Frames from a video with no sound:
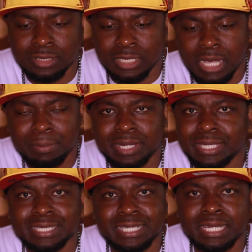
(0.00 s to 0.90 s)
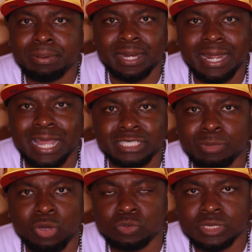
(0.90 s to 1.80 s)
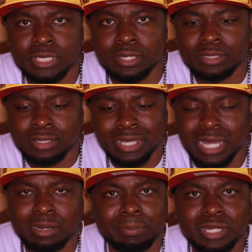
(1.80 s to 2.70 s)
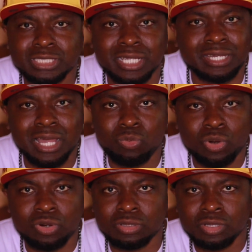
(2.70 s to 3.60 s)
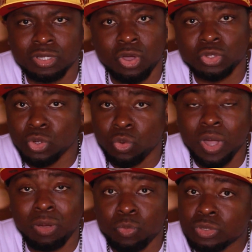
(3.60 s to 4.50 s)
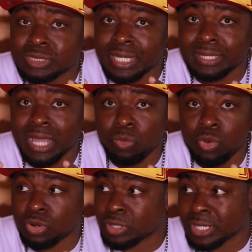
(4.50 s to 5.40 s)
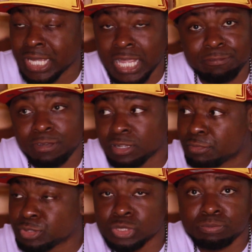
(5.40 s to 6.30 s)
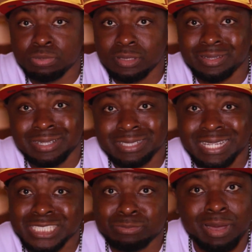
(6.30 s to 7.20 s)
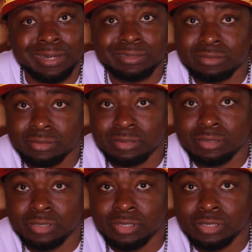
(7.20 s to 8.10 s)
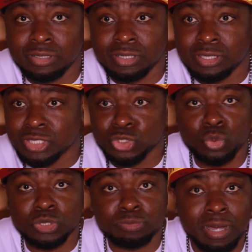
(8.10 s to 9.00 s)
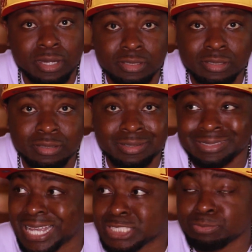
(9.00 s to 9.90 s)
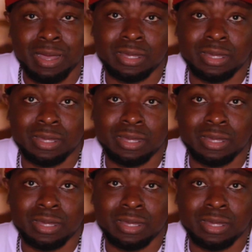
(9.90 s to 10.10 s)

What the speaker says: I'm not against anybody that has my own skin. And I'm not saying that word. Although I will say that word if I love you as a brother. That's my, this dude's my, that's my.